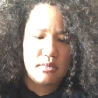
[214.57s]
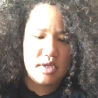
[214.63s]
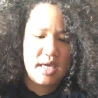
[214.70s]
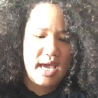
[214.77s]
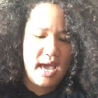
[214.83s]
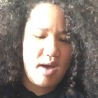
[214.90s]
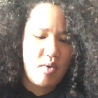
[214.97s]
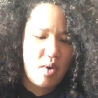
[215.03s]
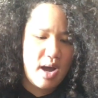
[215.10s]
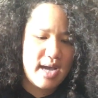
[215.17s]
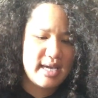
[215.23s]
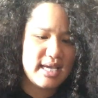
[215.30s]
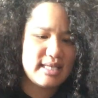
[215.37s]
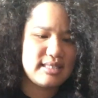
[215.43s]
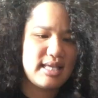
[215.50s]
yeah, well,
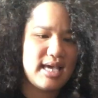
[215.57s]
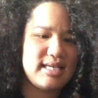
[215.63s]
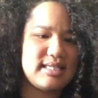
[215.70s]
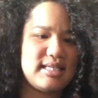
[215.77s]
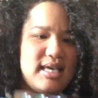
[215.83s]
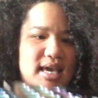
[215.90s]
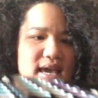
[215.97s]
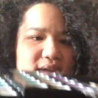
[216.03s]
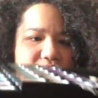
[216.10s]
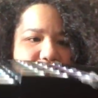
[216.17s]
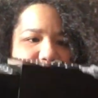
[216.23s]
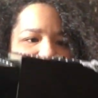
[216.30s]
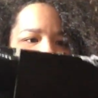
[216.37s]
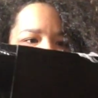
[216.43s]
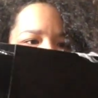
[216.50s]
I guess that's
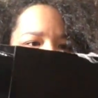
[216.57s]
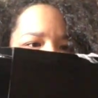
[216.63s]
it.